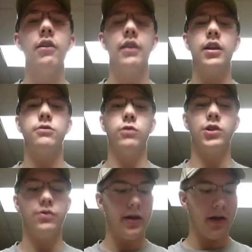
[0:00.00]
You get your
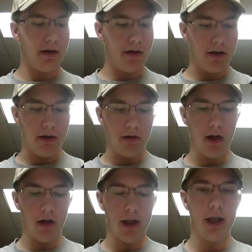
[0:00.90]
one trigger.
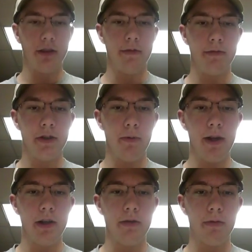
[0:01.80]
You got the
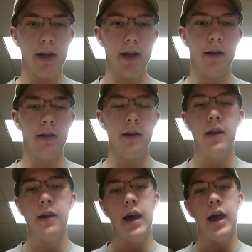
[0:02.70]
switch right here.
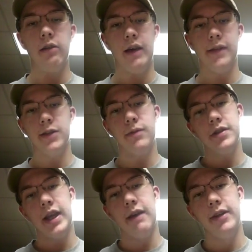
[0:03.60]
I don't have that
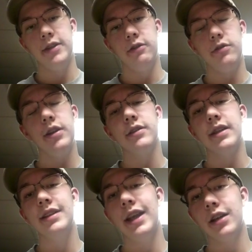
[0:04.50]
switch. I have these 2 triggers.
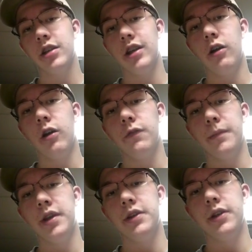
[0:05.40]
That's actually hard for
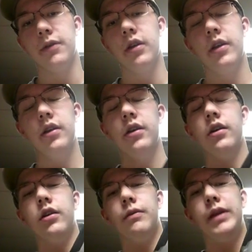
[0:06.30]
me to do.
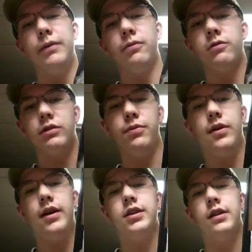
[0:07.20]
People are
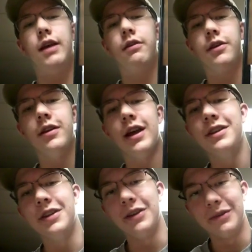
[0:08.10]
surprised at how good I
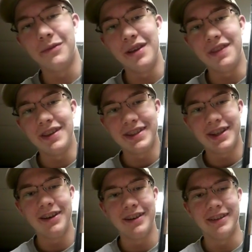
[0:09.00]
do with this
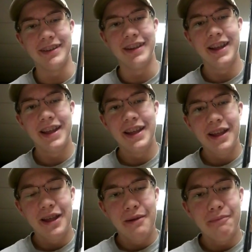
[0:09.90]
gun.
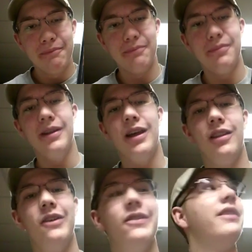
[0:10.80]
But I
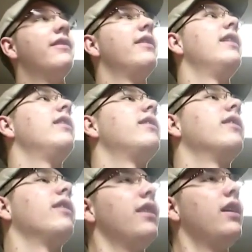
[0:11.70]
love it. It's,
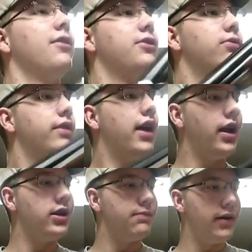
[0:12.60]
I think it's a
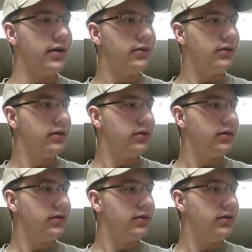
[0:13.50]
28-inch barrel.